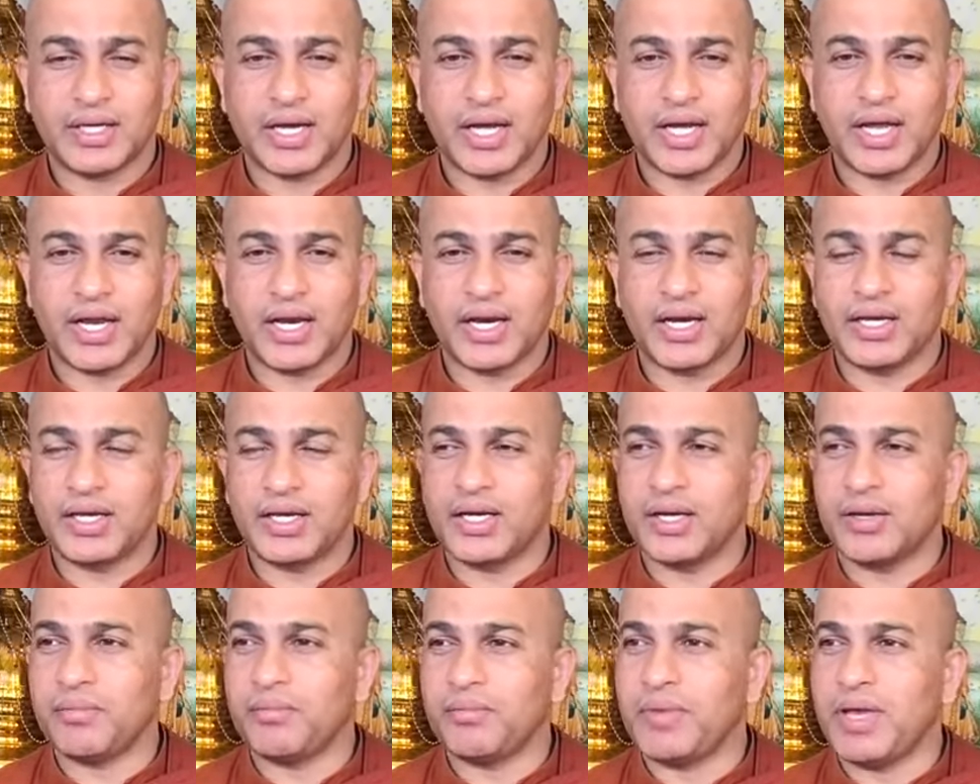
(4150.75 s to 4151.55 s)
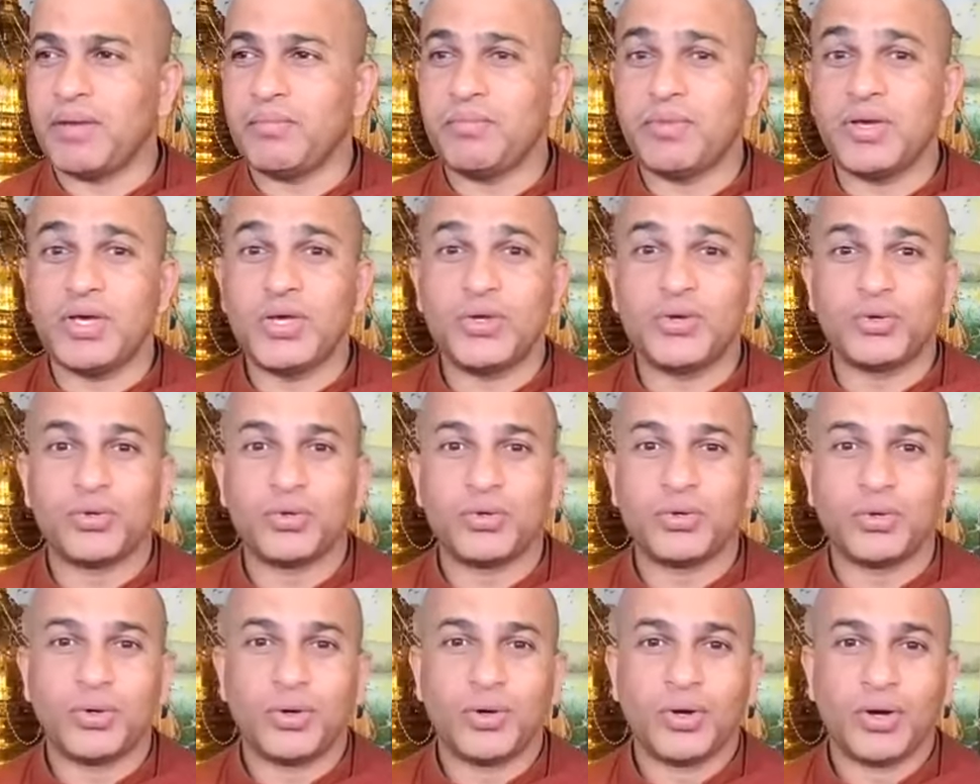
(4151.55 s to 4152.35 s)
and uh, maybe
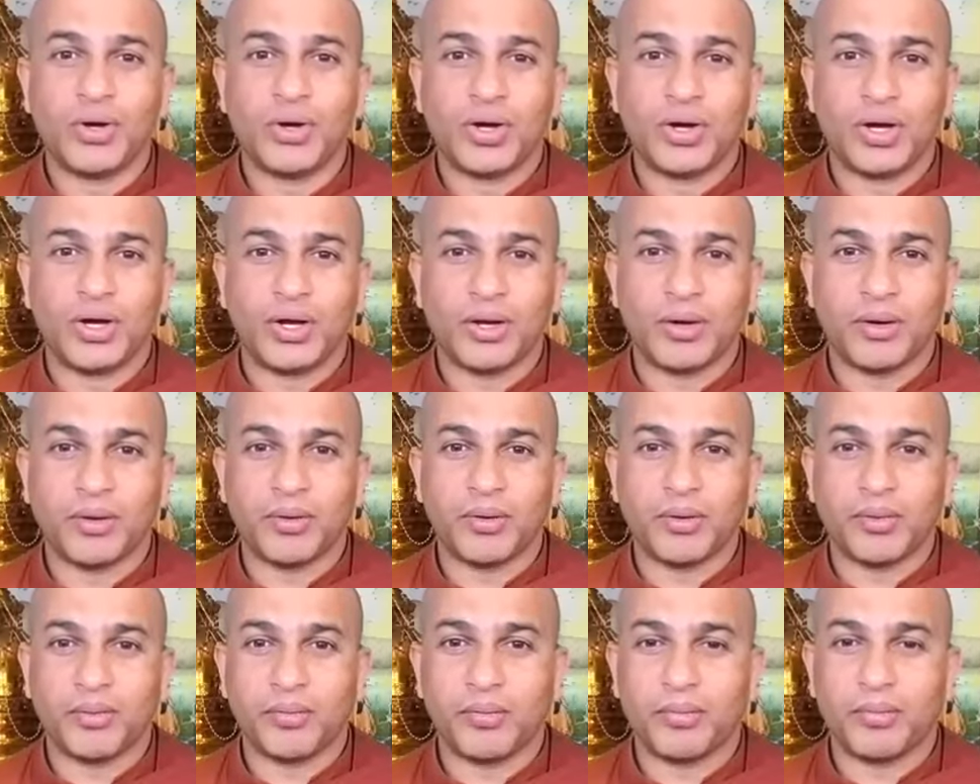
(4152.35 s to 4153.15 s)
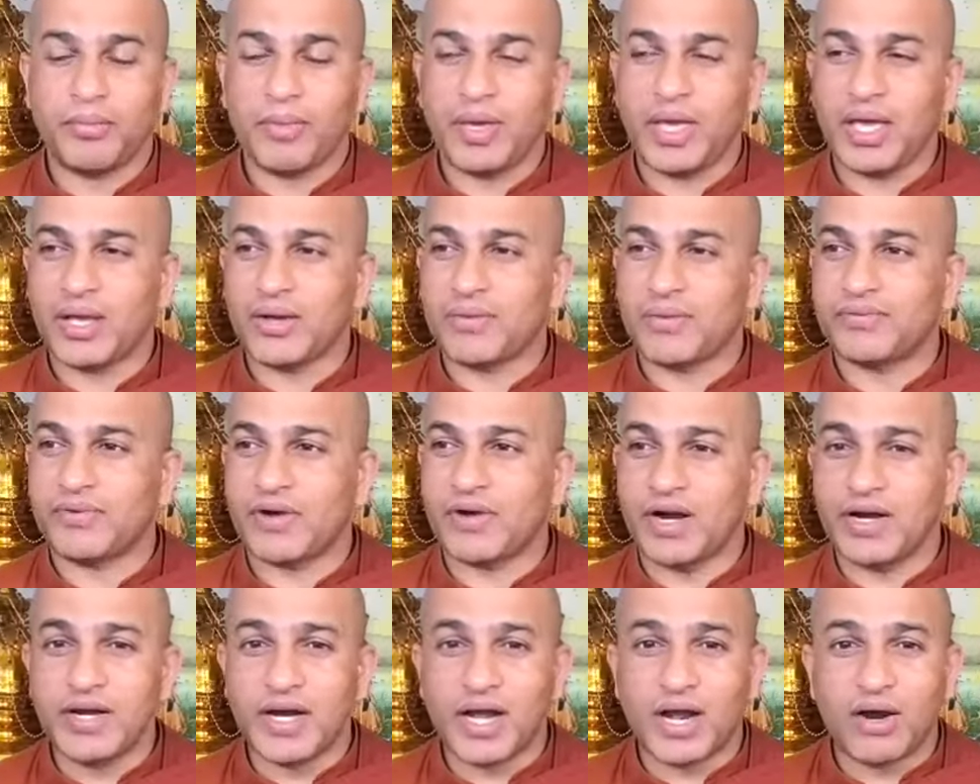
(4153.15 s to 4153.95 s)
you uh, make
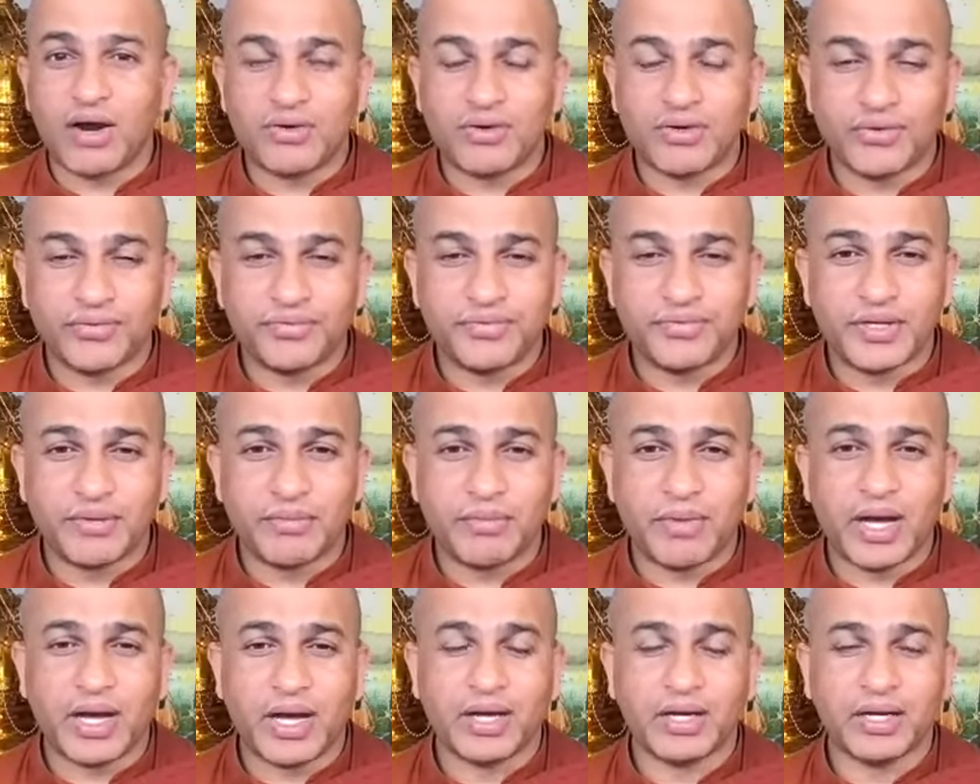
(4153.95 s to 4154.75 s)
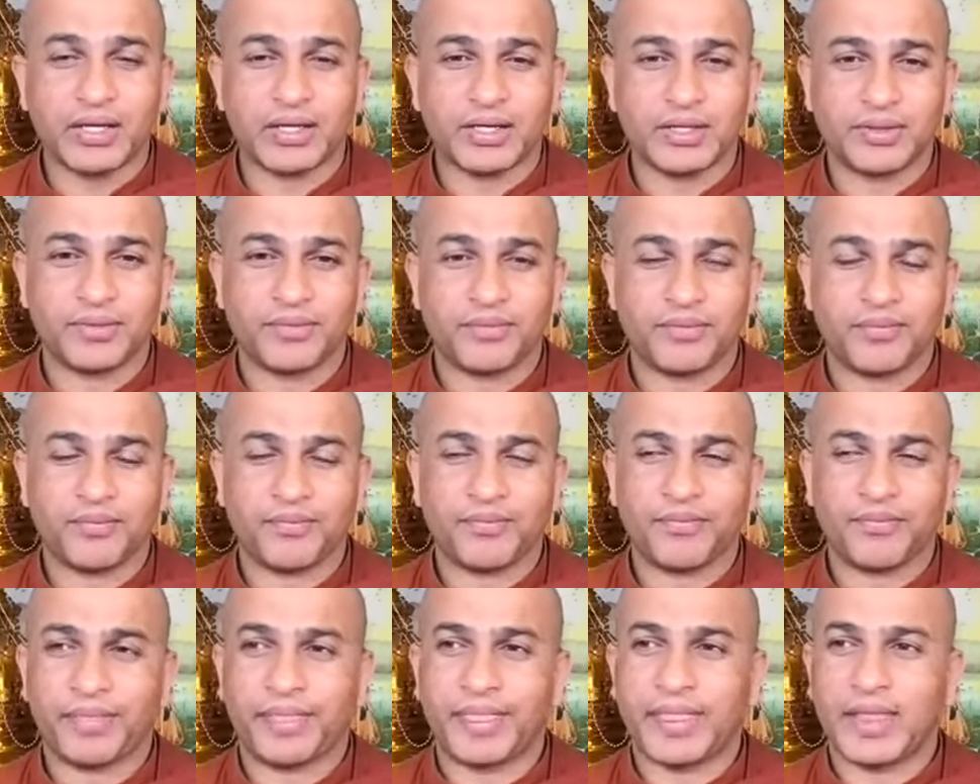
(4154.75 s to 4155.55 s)
fun out of the monk
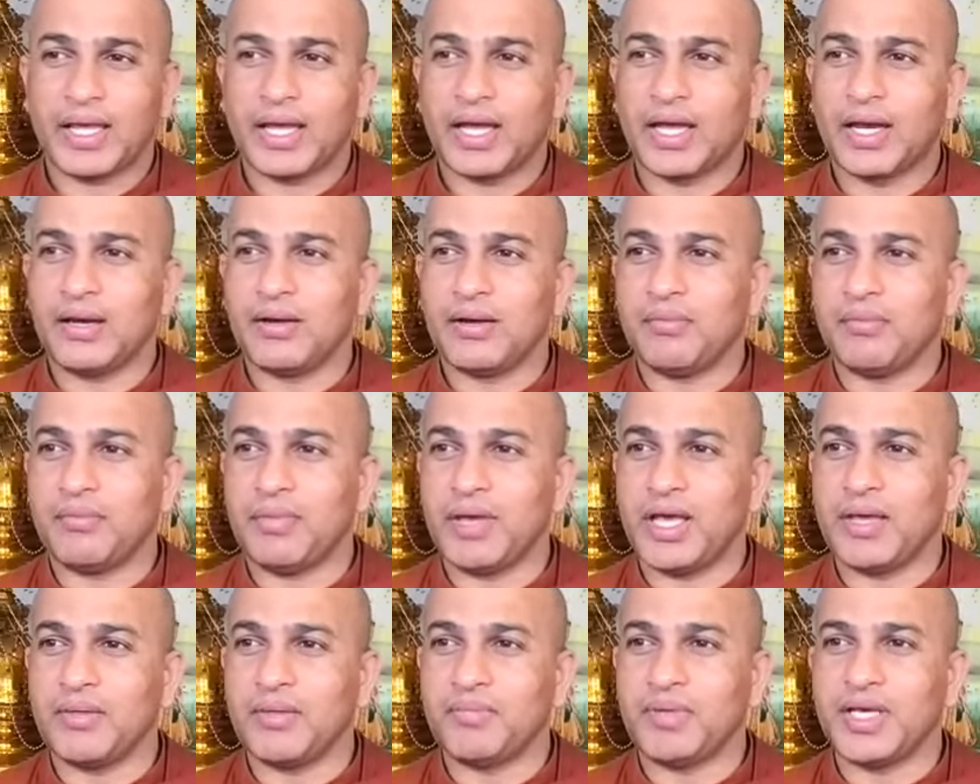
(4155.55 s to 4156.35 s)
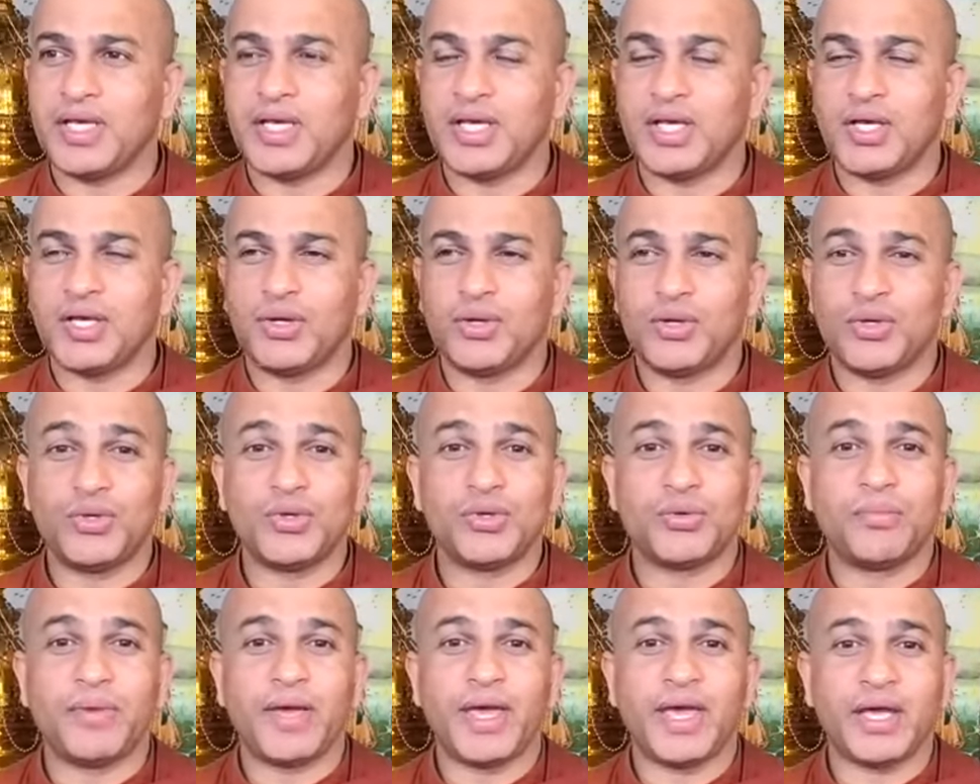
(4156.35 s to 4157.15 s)
and maybe
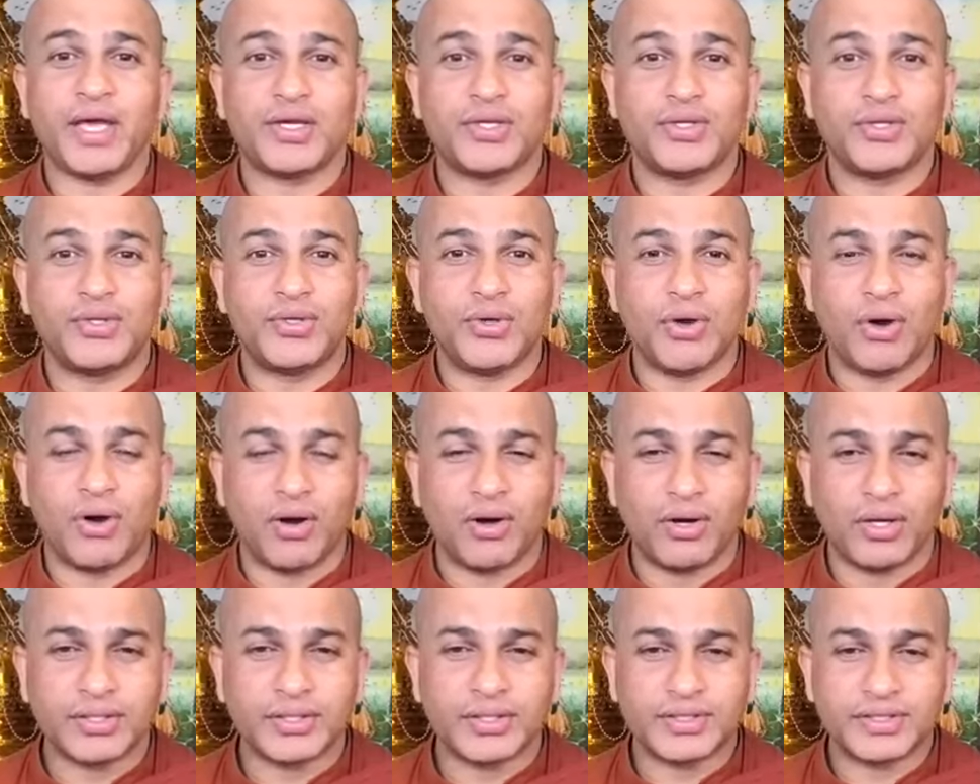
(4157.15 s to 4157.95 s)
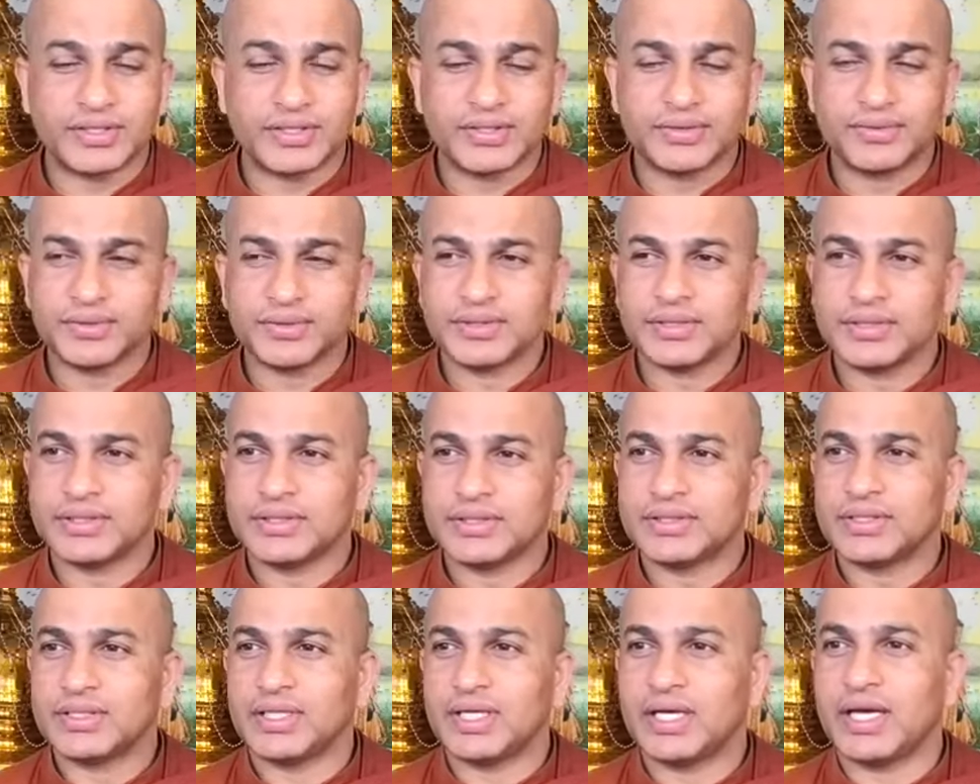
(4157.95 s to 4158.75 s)
you make jokes
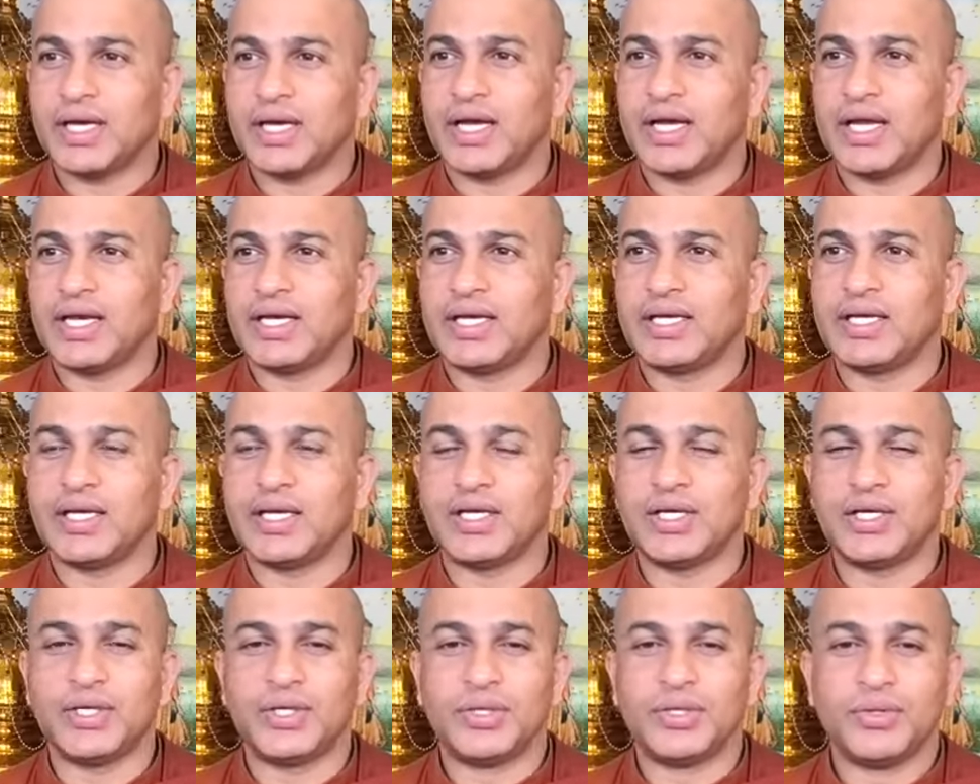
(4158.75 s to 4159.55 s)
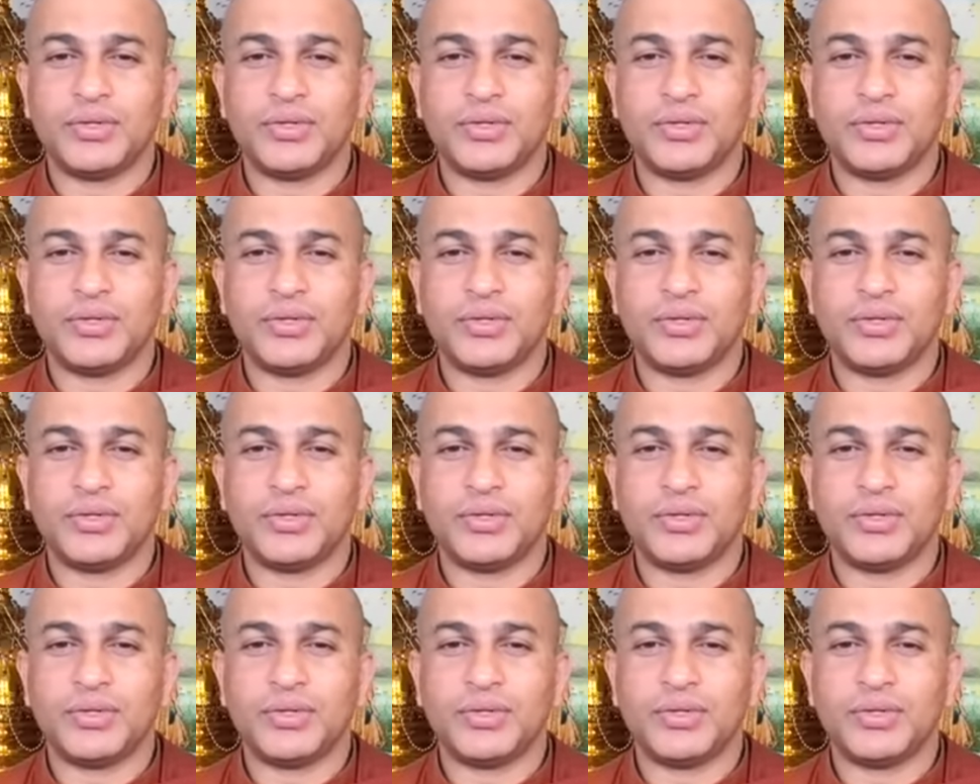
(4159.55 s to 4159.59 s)
and uh,